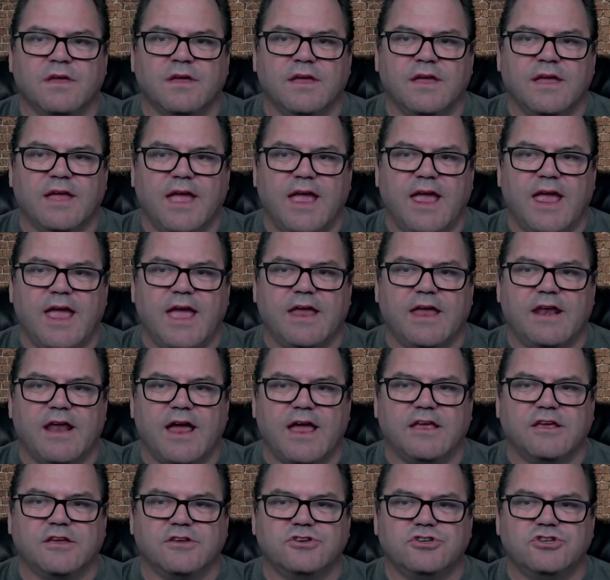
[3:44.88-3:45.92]
And I
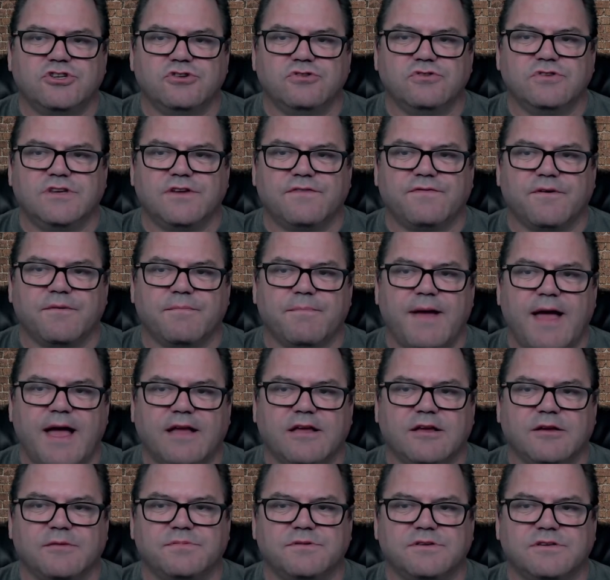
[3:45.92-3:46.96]
can choose different
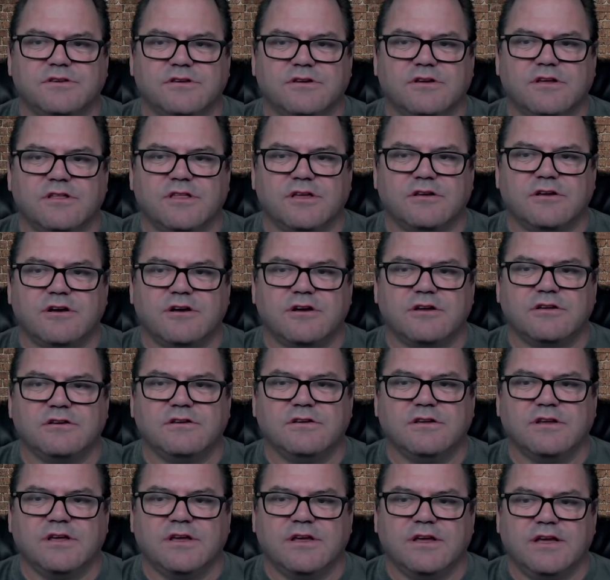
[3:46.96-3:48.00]
backups to click on
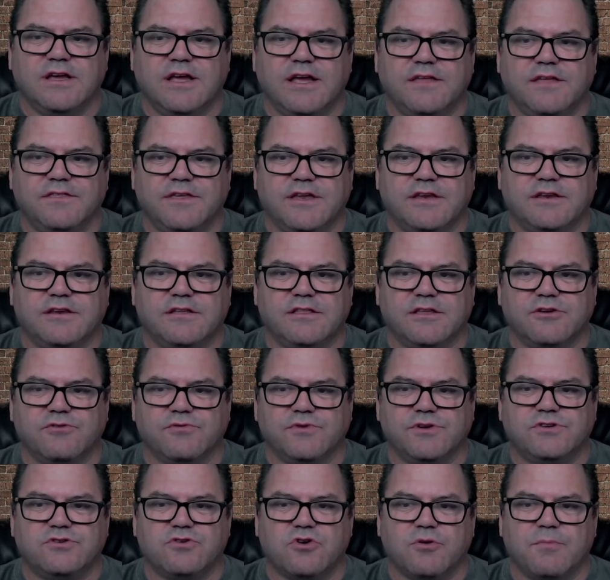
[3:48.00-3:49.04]
and then click
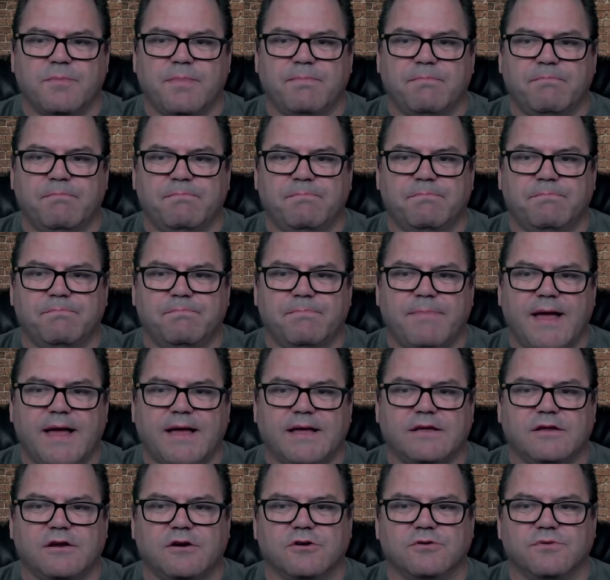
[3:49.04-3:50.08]
restore
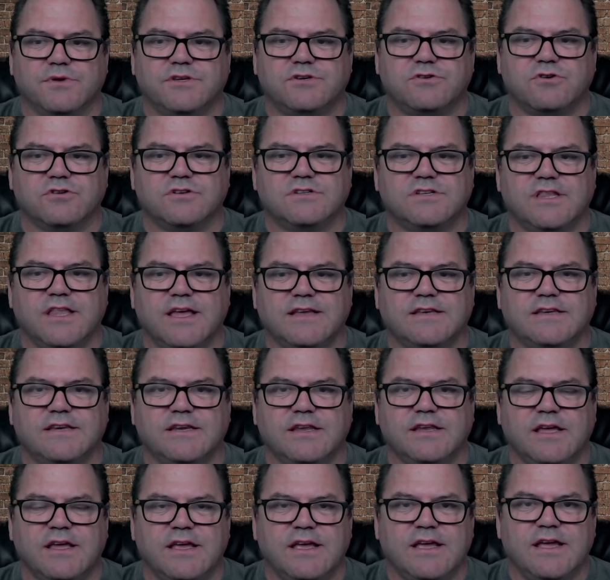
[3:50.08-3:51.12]
selected,
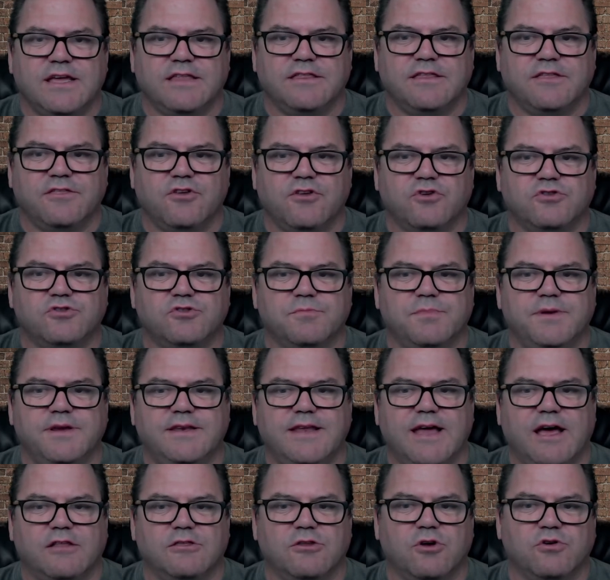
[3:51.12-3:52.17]
and then those will be
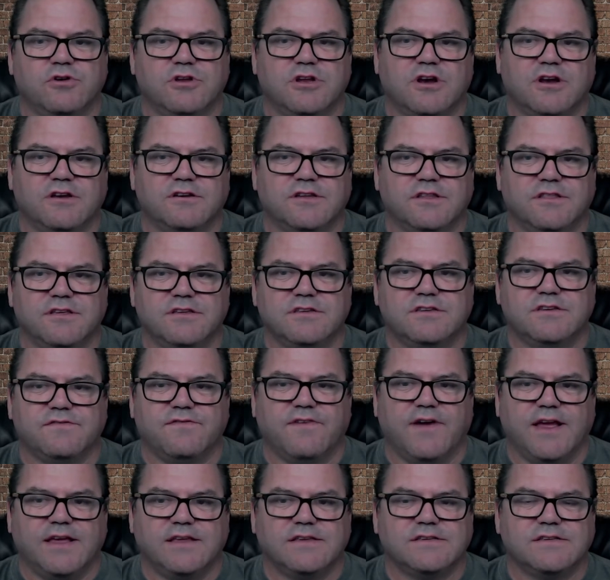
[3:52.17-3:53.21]
downloaded onto this
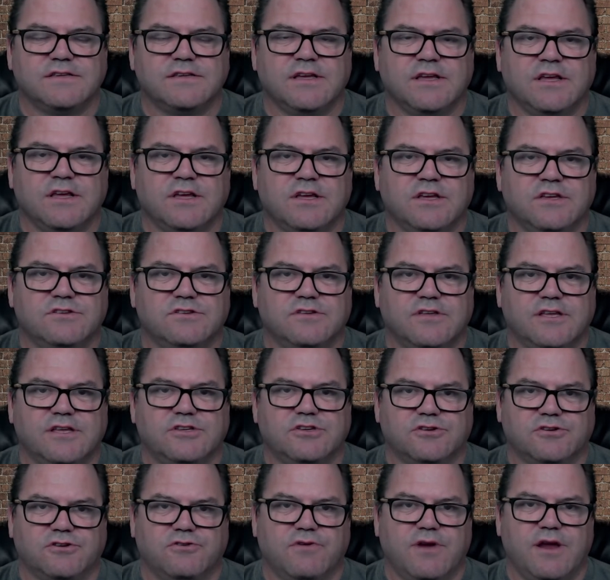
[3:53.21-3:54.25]
device. So that's
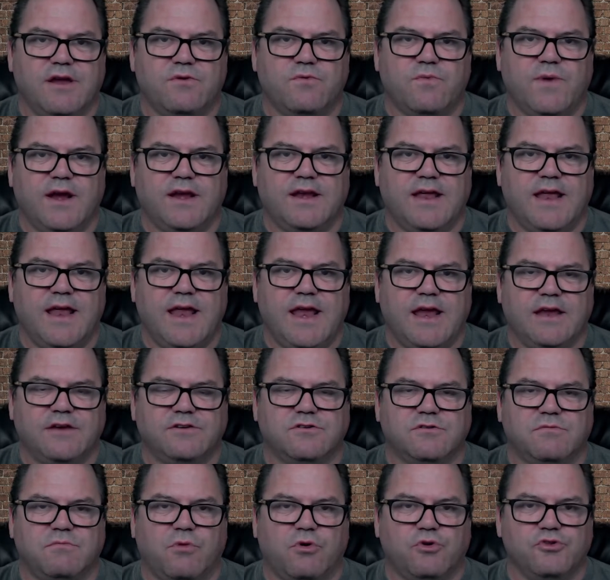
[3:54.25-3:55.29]
a great way to
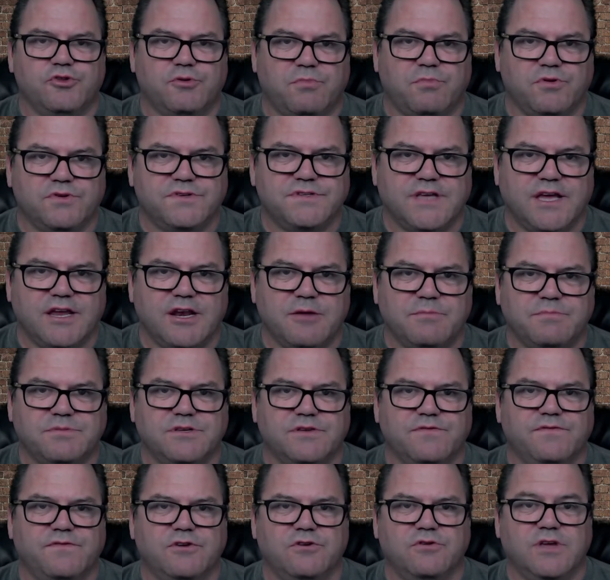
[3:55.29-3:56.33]
handle multiple setups.
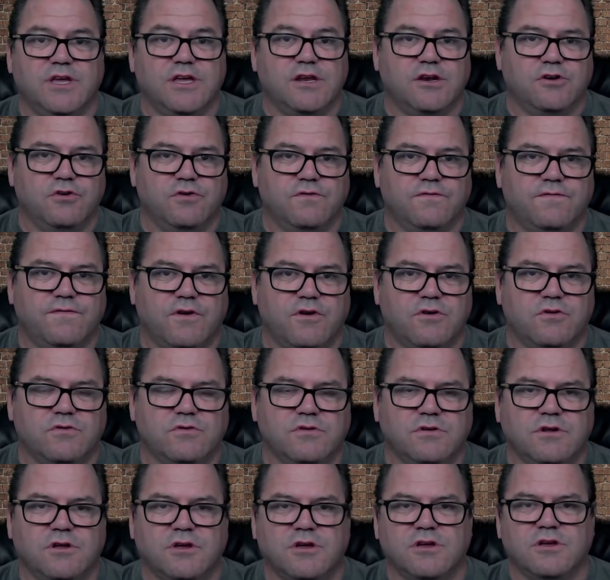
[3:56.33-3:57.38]
If you get a new phone,
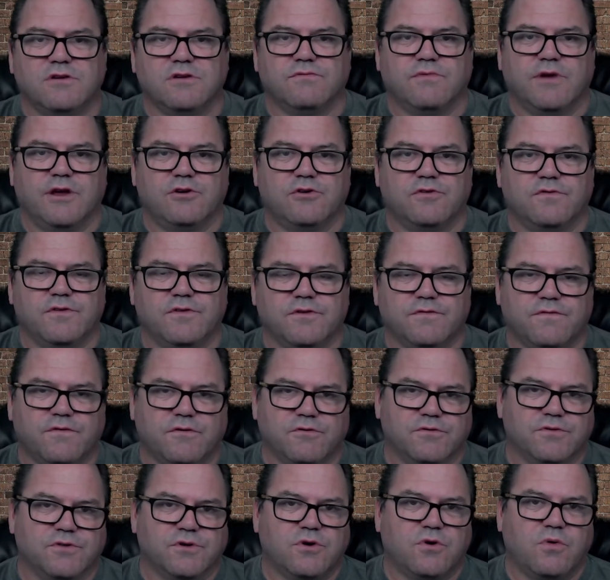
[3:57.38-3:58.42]
ran over your phone
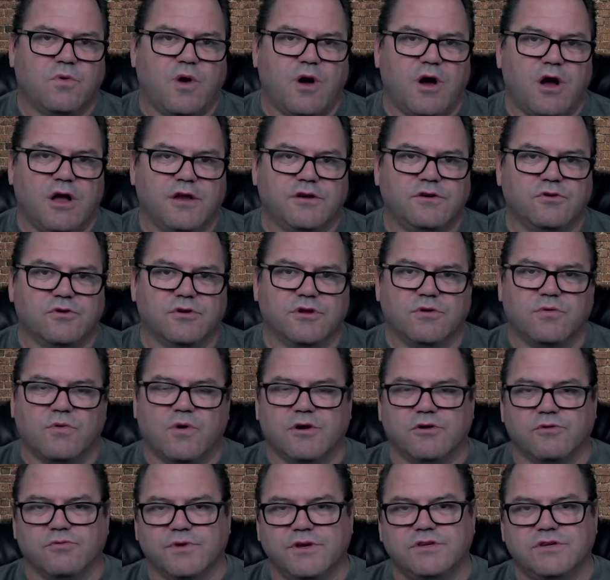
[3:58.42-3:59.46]
with the quad, or you want
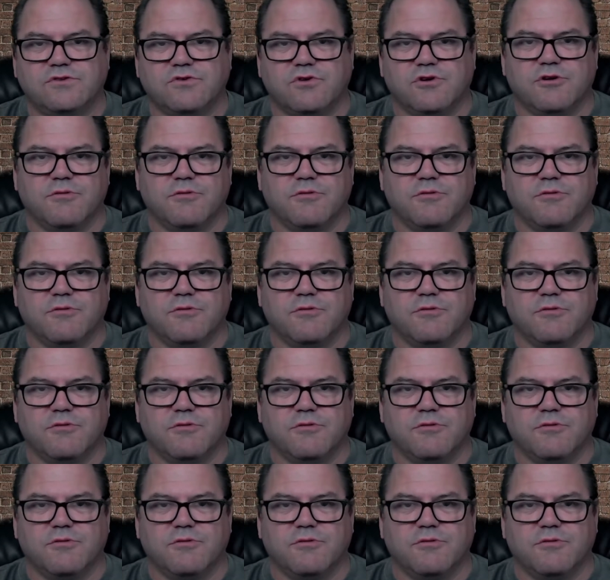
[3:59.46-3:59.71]
to restore your